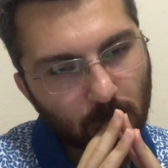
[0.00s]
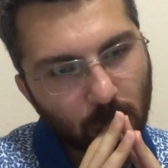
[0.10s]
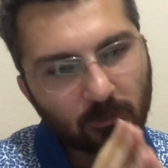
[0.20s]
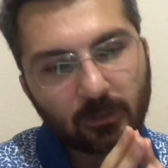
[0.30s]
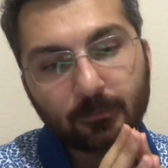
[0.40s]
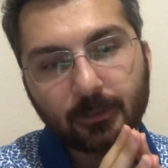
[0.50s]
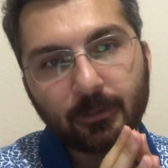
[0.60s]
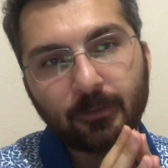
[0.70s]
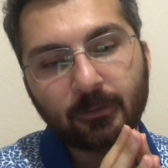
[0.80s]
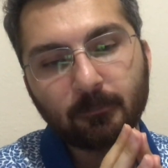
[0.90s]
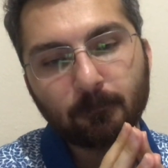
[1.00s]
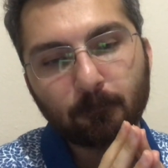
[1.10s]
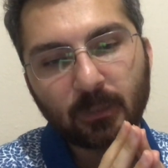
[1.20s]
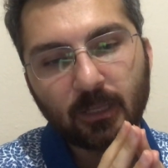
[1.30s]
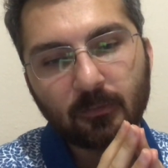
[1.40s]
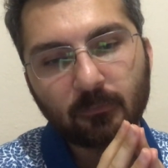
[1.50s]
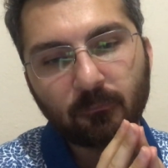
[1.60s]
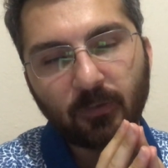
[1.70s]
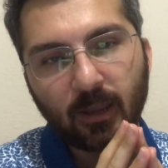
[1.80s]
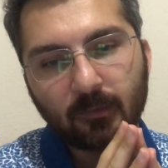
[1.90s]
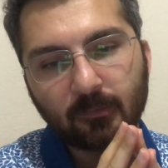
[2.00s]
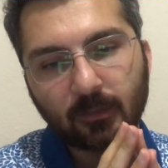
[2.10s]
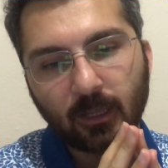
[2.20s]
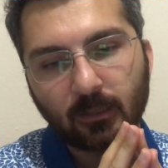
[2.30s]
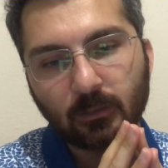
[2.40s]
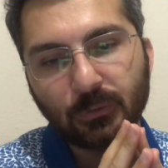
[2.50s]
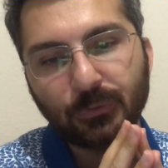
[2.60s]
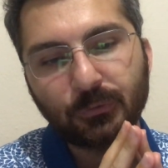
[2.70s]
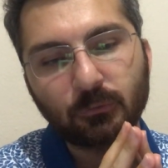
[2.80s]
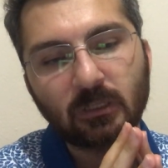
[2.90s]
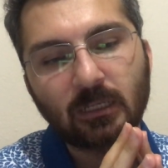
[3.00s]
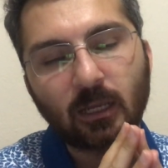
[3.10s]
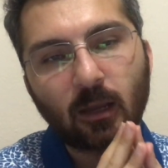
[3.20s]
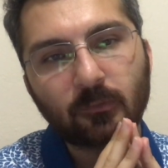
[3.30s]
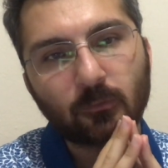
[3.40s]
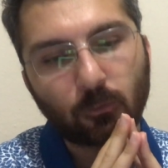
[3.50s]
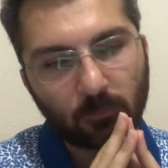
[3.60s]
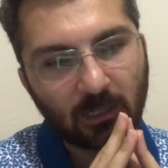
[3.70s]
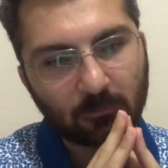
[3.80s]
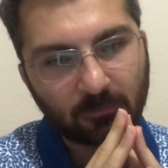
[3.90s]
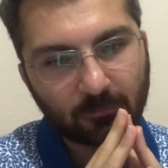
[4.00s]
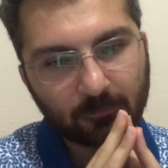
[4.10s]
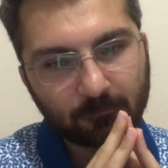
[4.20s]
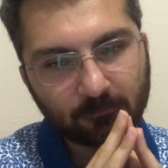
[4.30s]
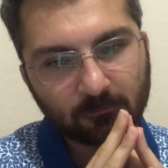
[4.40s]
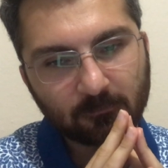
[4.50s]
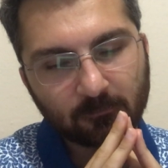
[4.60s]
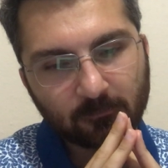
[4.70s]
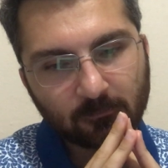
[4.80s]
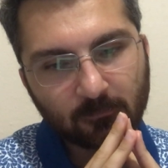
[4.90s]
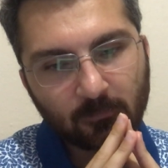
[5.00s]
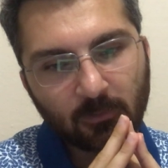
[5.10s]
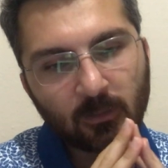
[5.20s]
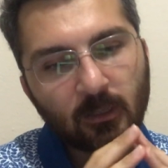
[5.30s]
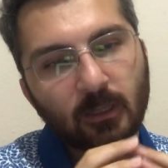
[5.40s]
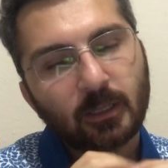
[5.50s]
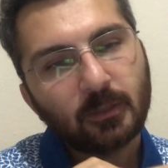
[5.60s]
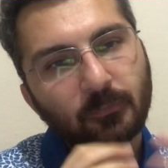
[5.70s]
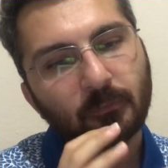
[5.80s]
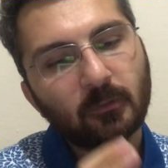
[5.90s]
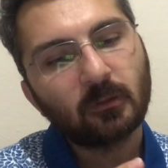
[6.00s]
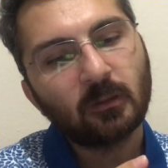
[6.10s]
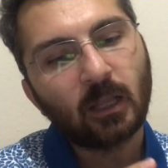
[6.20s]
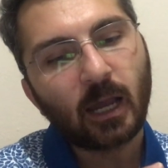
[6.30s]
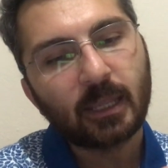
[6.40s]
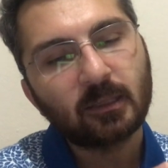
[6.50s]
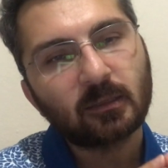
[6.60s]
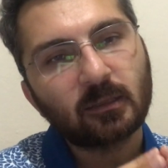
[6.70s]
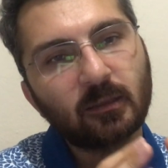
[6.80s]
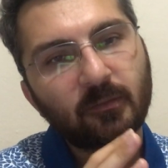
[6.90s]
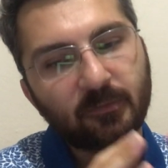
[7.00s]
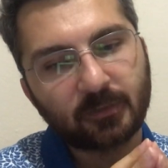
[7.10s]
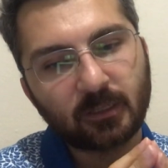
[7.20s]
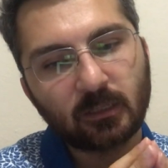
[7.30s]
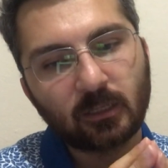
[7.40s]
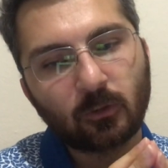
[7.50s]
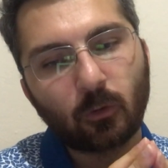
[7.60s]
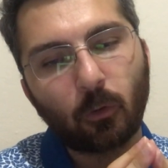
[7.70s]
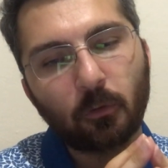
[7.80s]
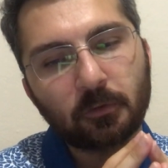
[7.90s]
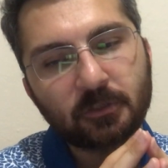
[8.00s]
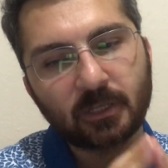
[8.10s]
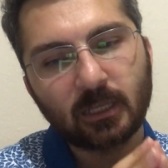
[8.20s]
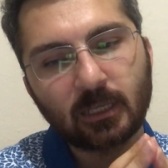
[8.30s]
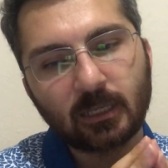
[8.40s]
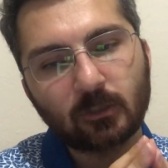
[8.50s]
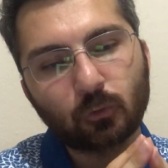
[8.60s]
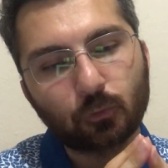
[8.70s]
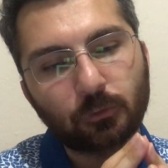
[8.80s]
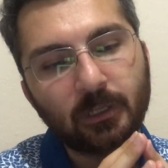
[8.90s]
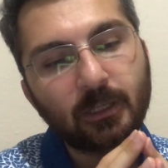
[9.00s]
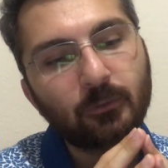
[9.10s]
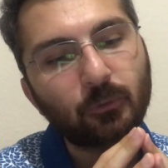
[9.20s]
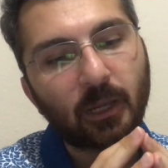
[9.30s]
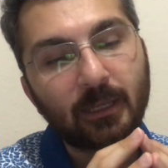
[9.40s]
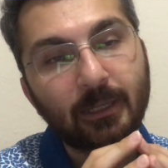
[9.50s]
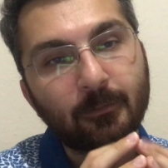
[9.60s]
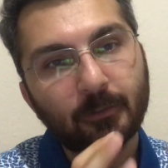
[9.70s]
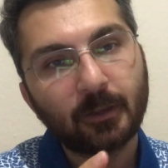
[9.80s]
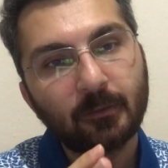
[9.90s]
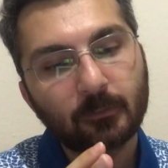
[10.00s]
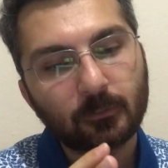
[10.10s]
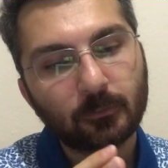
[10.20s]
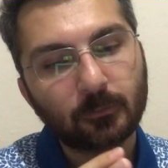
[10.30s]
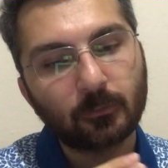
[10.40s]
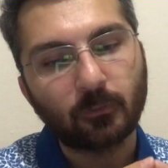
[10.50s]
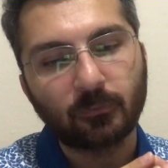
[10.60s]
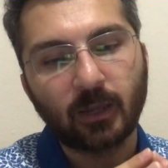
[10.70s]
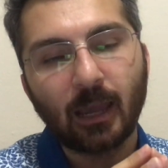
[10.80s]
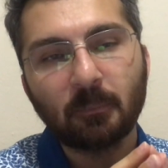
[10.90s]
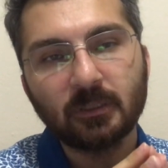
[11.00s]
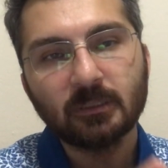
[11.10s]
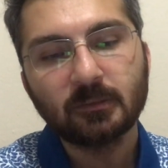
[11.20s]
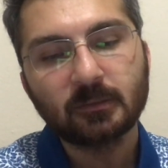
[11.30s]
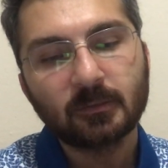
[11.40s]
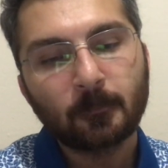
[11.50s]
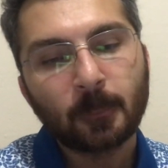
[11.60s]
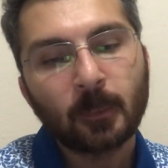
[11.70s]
Utilitarianism plays fast and loose with God's commandments. If lying, stealing, or killing could lead to an increase of happiness,